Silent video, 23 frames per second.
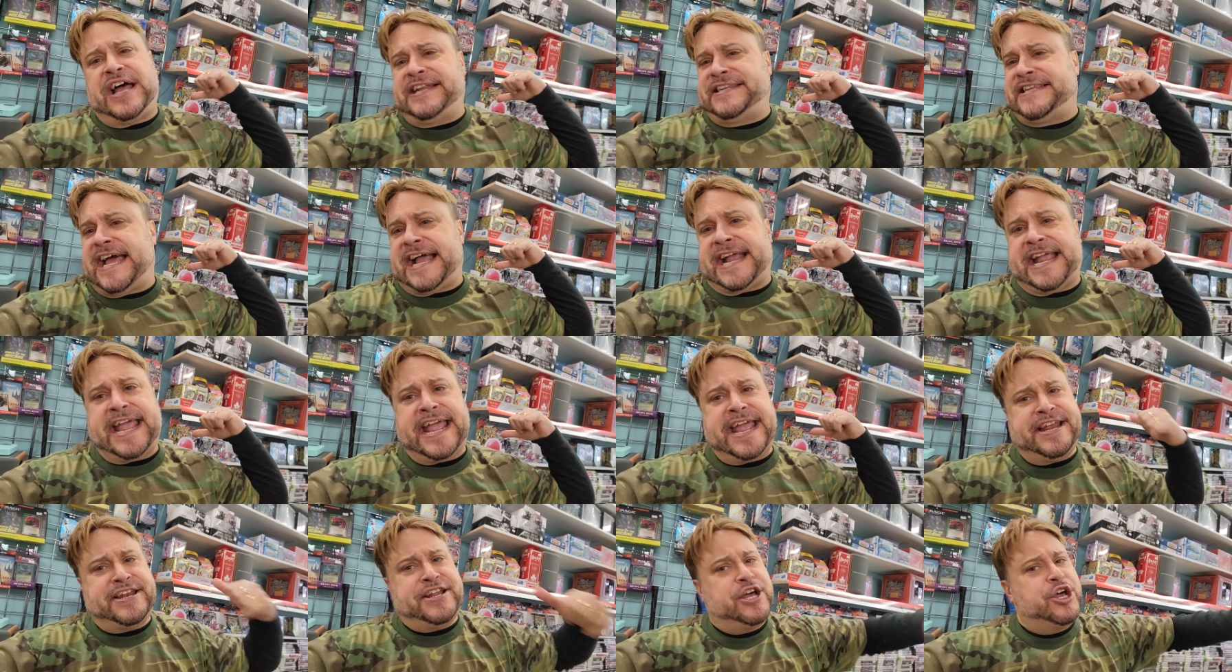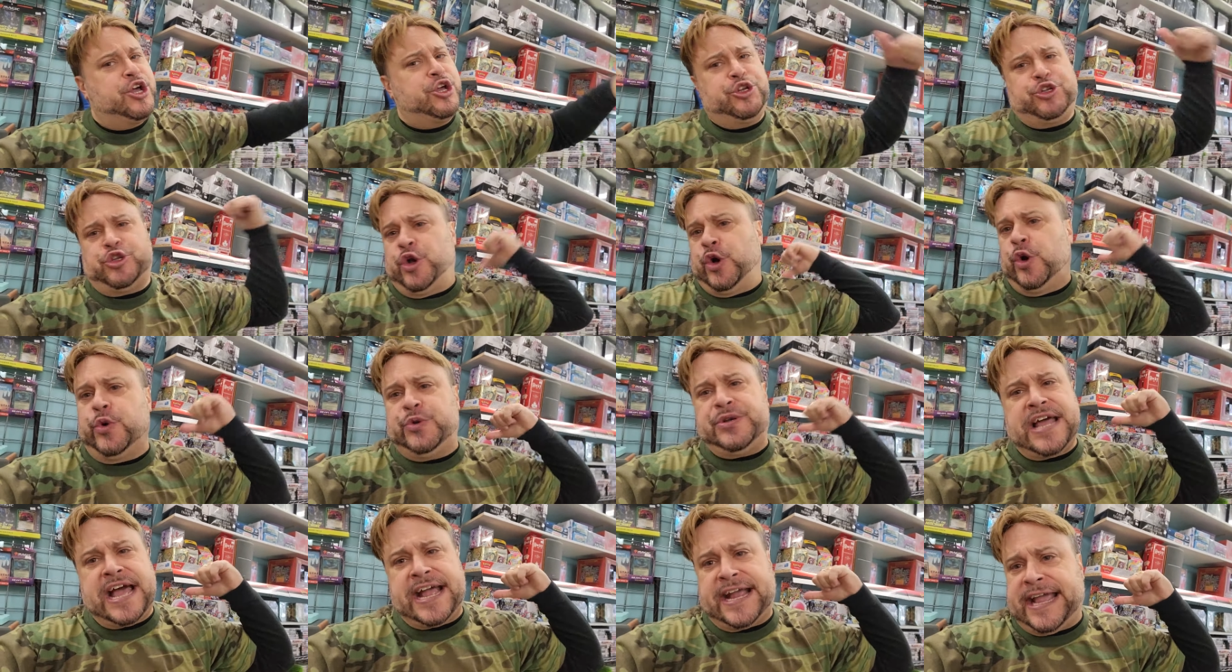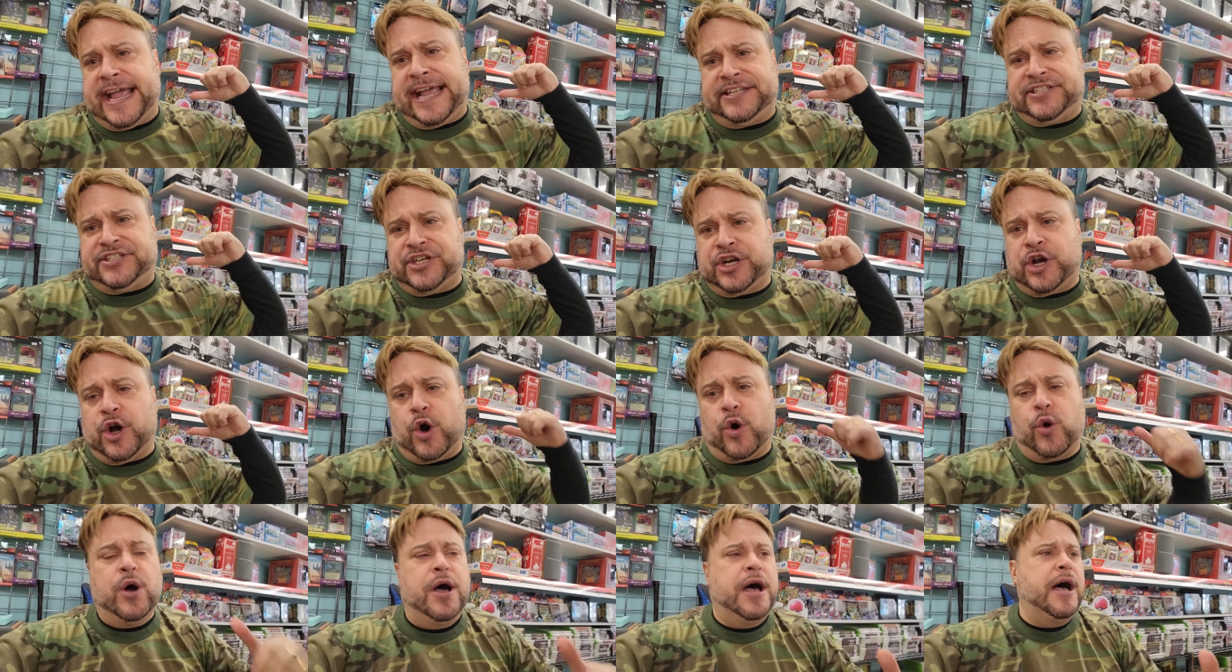a decade, two decades
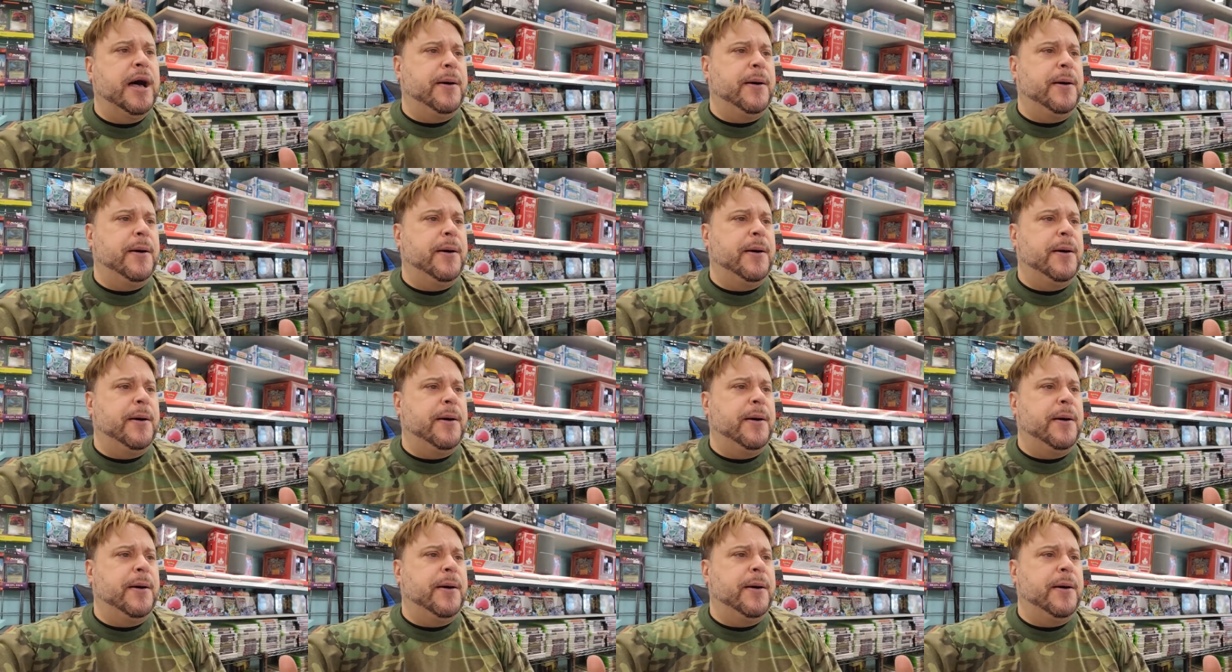ago.